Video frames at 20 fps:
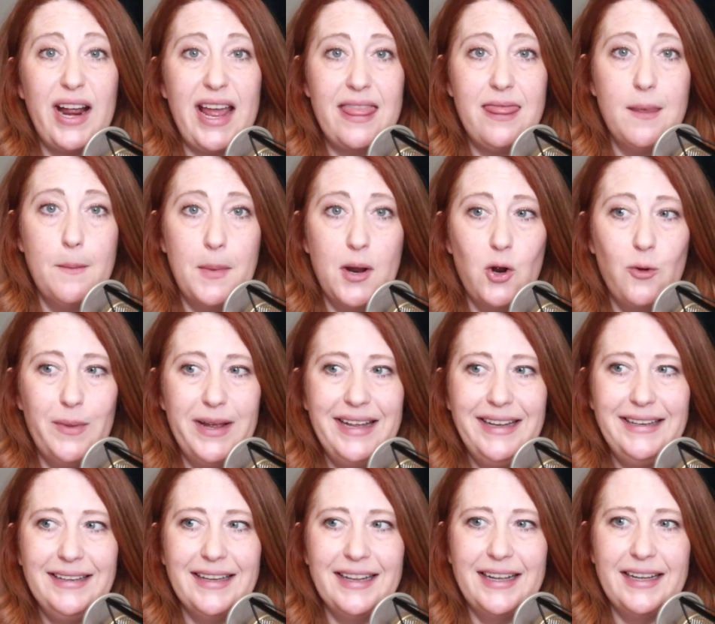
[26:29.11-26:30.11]
in the
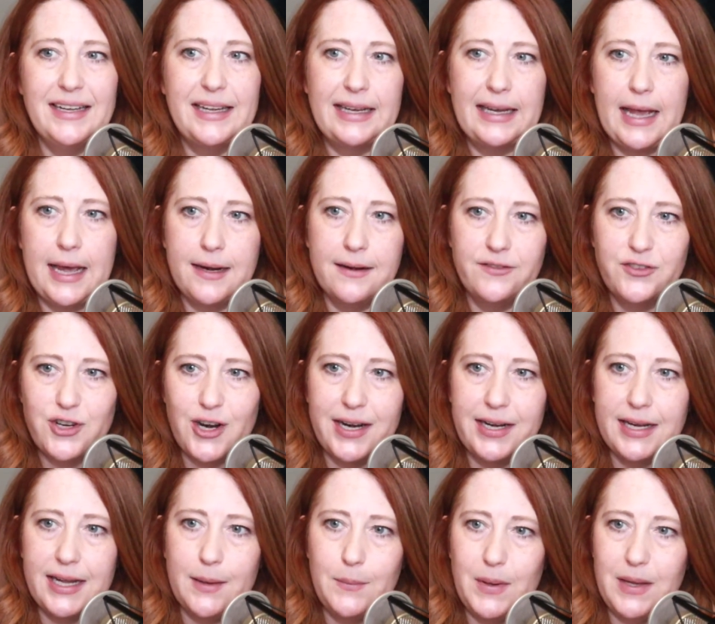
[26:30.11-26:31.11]
moment, like kind of trying
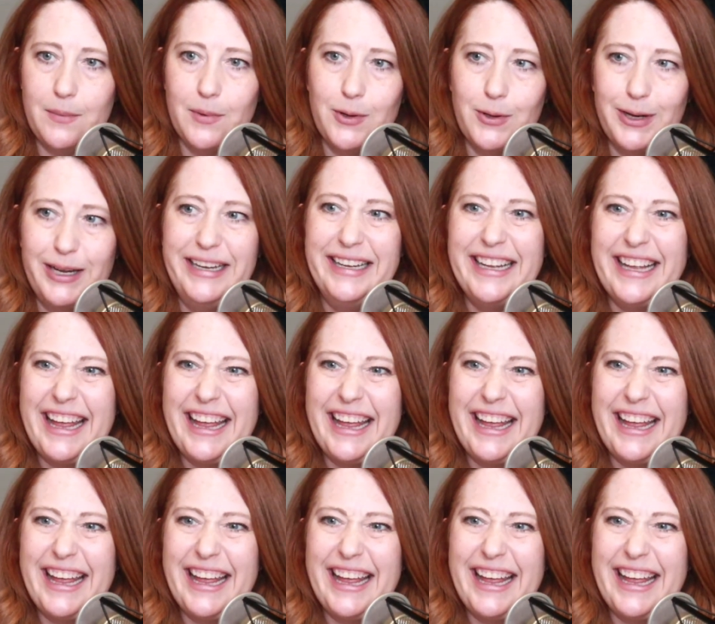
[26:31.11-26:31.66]
to get people,